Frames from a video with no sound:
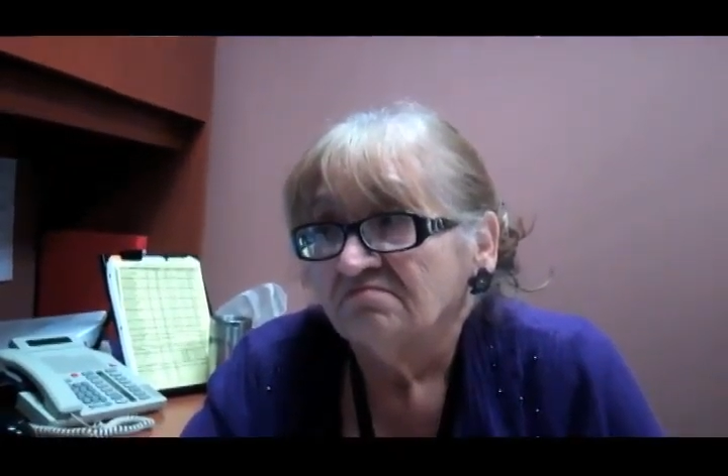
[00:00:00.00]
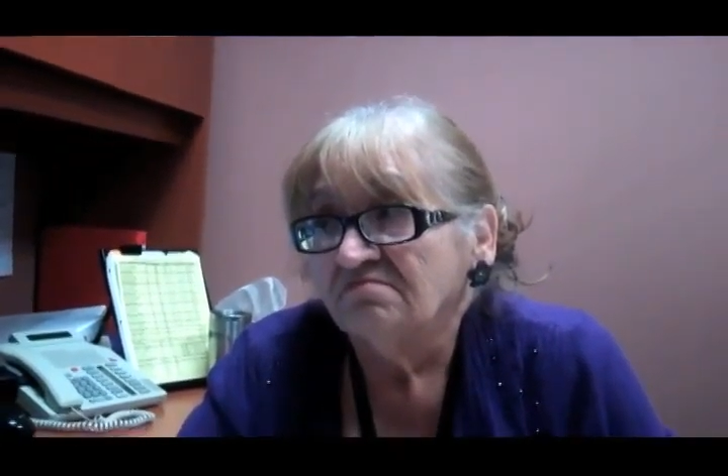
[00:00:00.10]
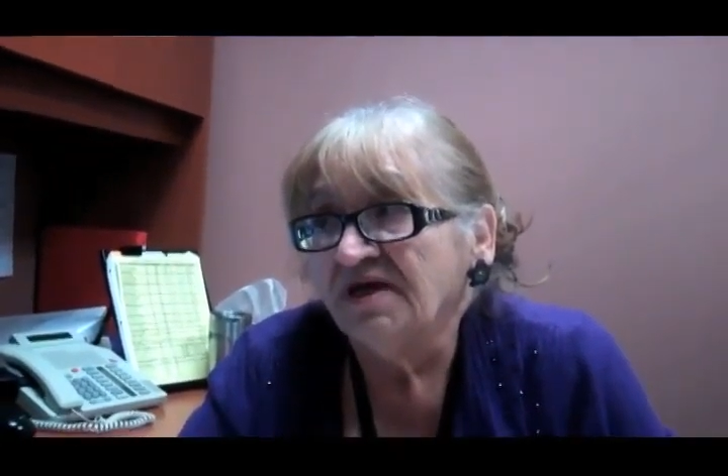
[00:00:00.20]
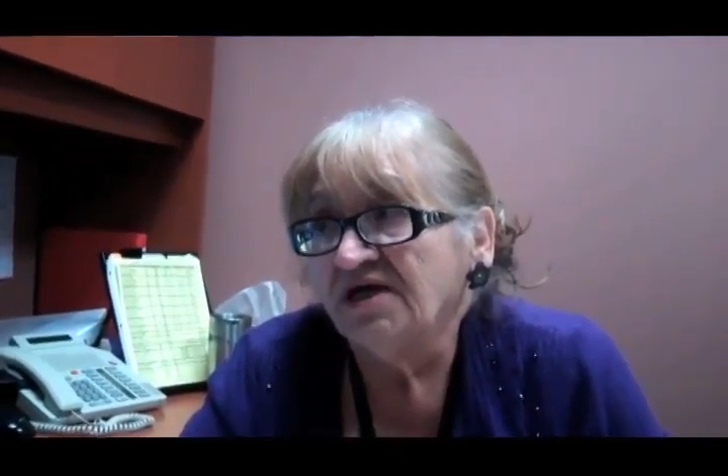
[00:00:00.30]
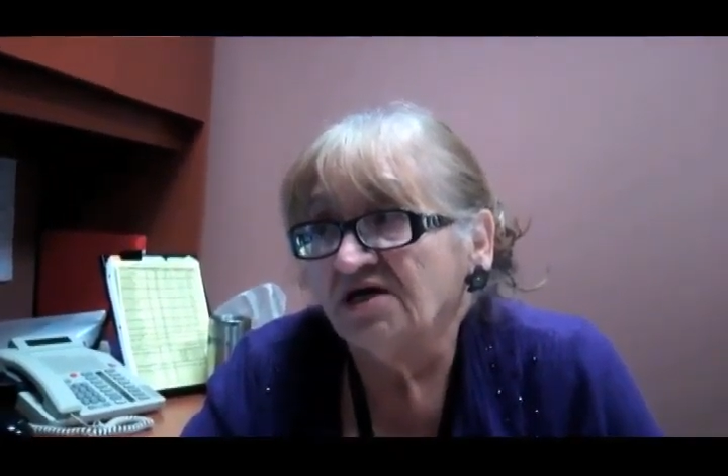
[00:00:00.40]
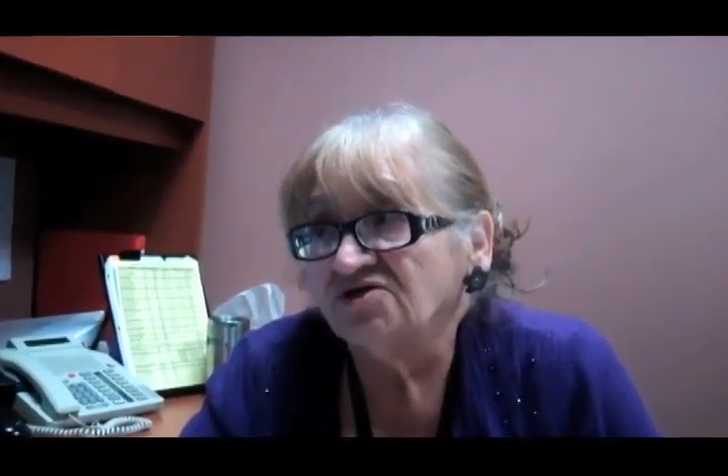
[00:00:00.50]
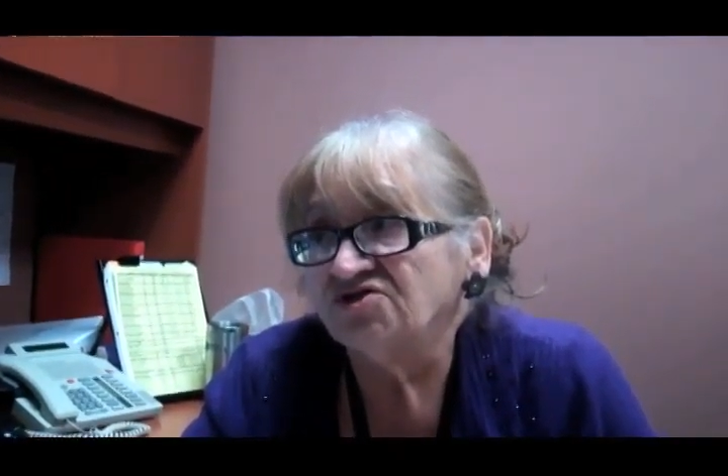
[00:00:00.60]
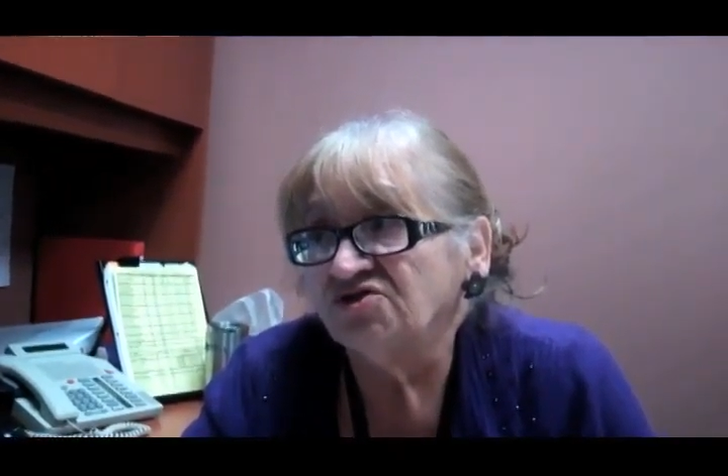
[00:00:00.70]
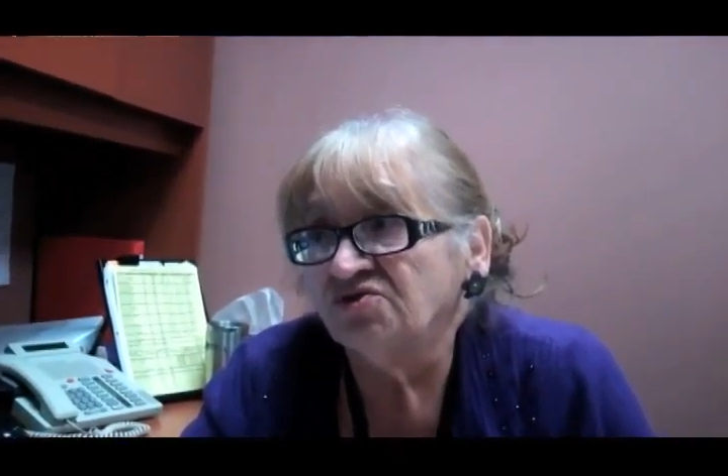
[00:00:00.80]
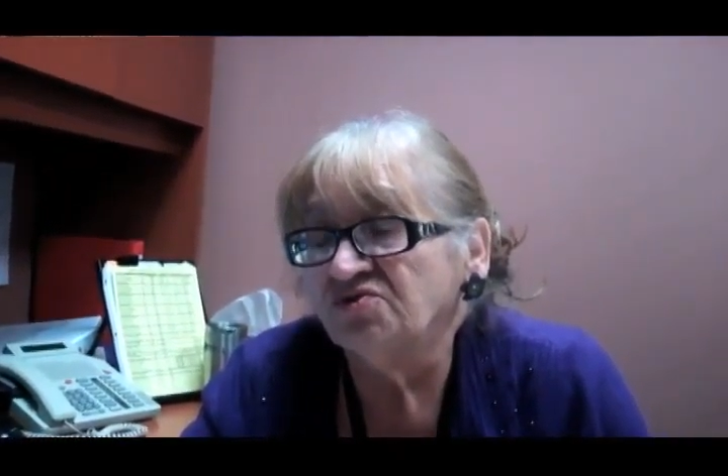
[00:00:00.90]
Because
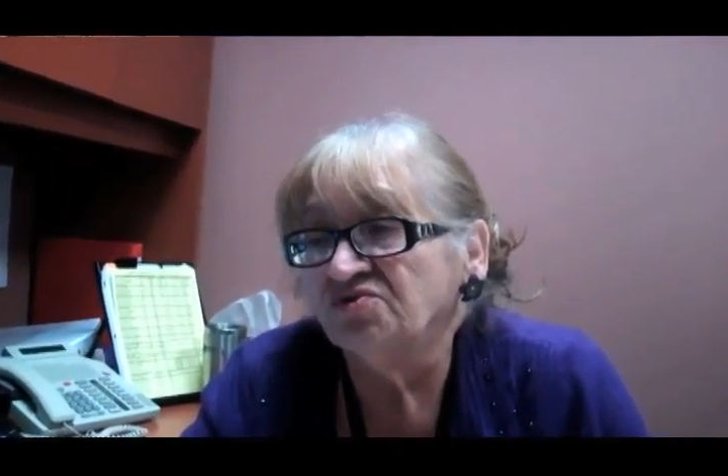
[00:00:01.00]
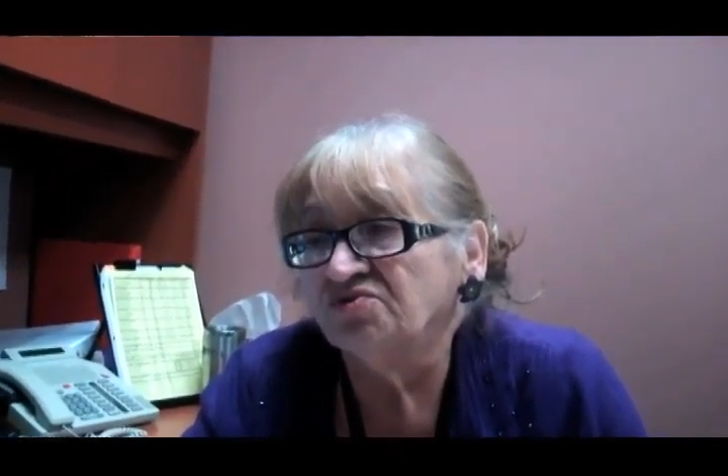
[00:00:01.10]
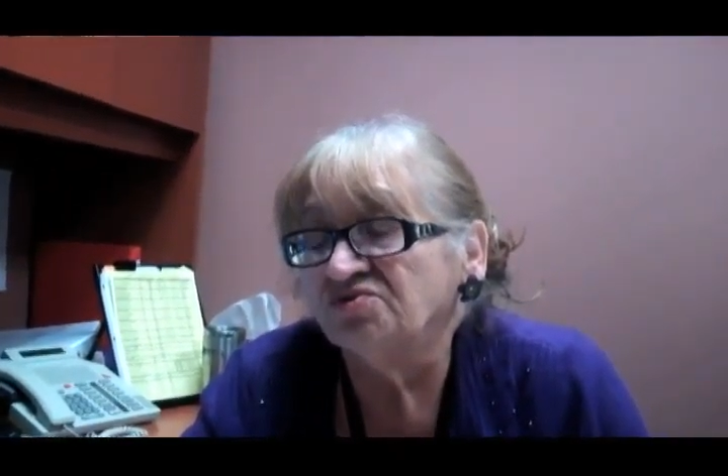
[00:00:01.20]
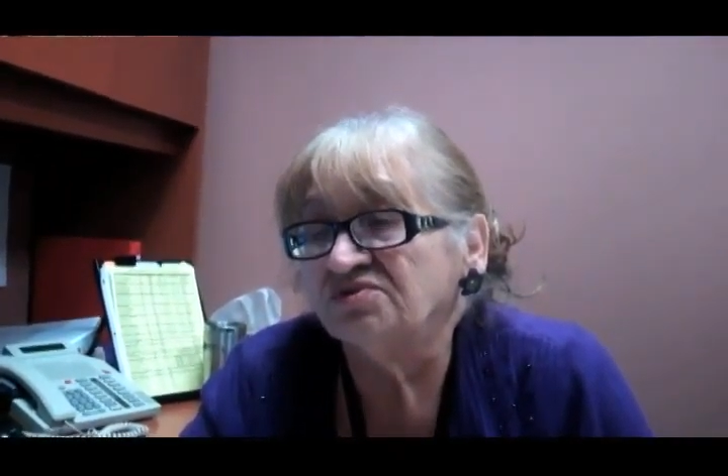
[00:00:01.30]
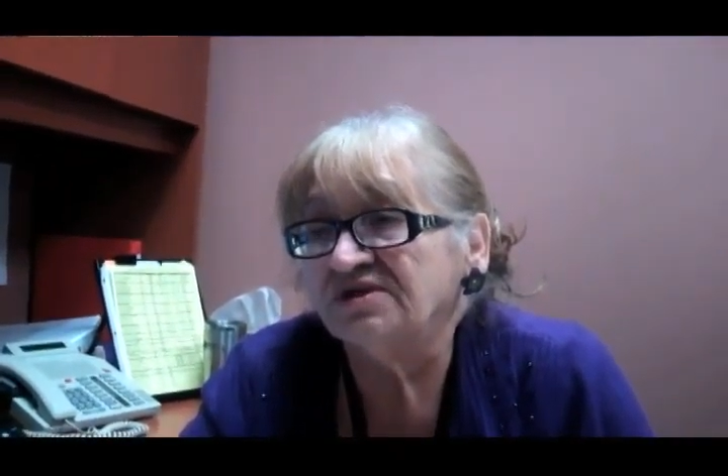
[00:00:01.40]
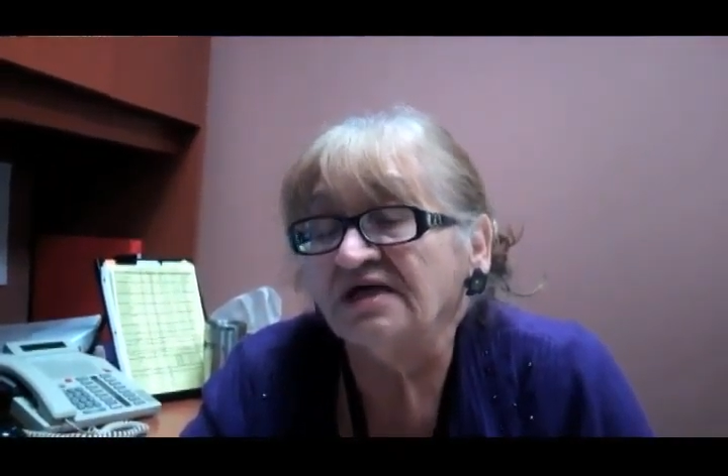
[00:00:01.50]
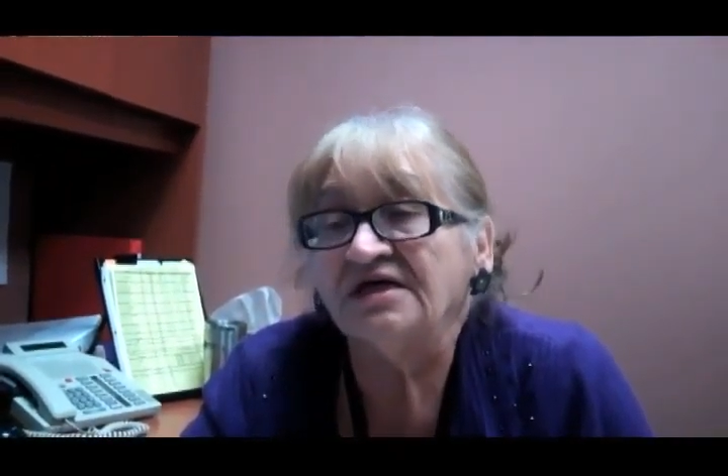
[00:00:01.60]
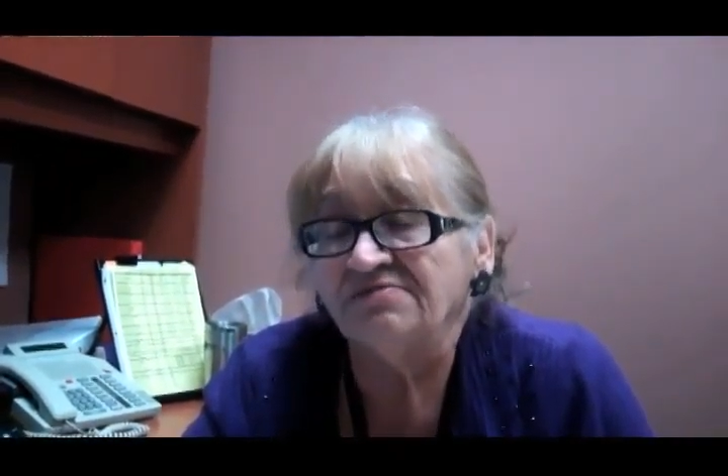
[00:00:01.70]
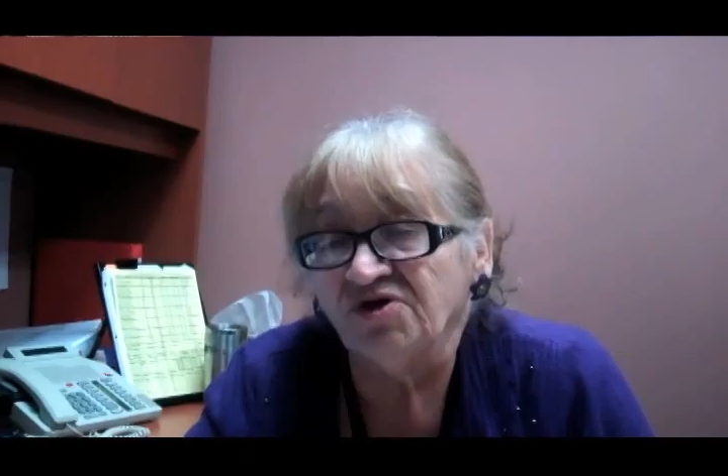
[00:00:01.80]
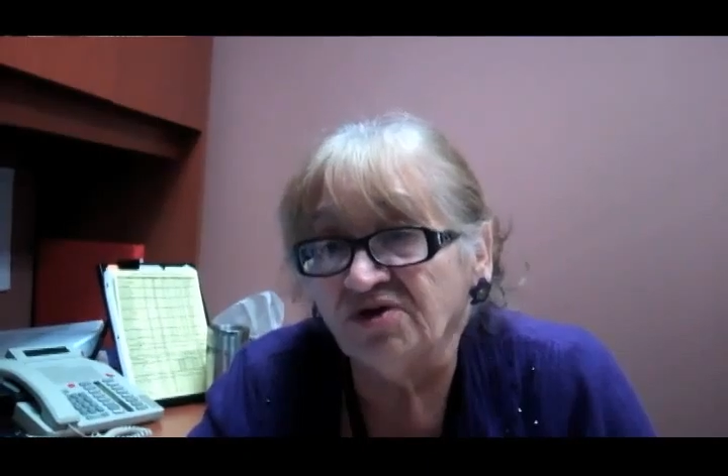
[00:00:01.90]
you can
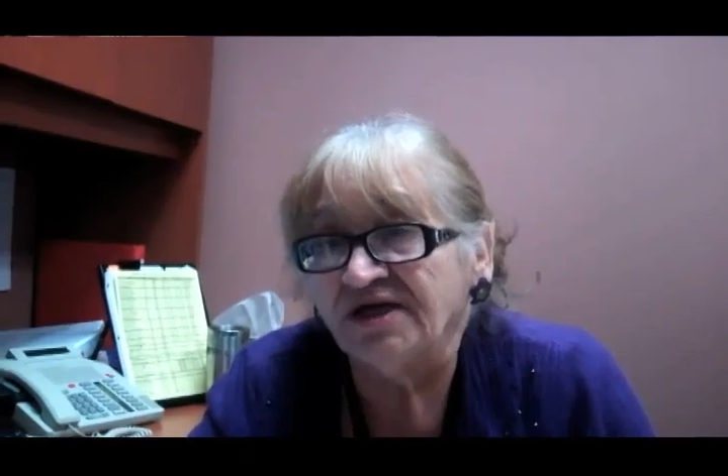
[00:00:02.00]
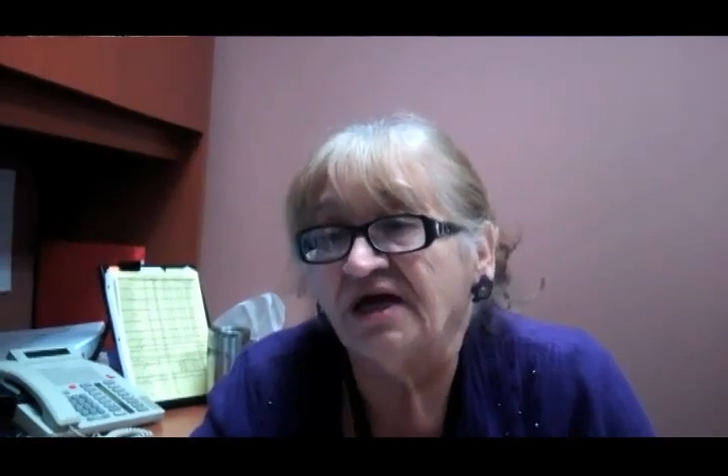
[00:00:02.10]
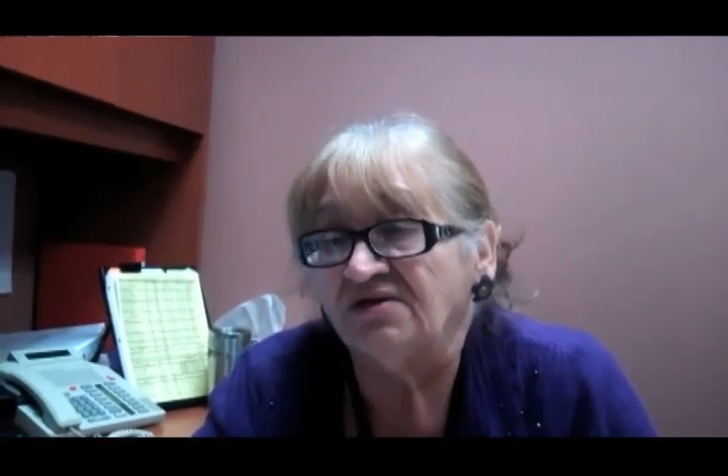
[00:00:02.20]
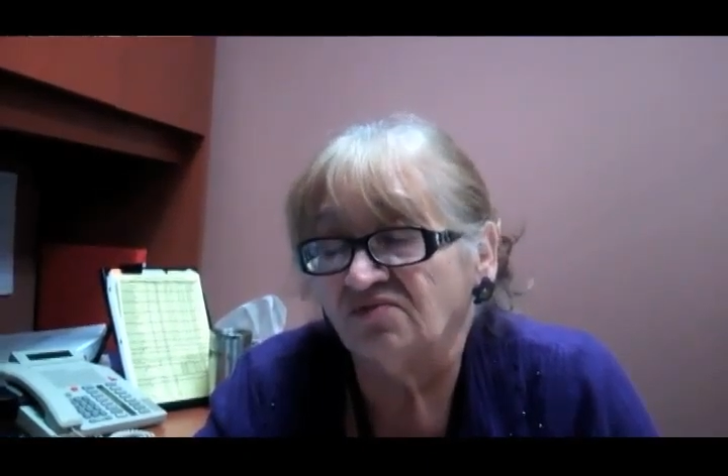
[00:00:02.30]
communicate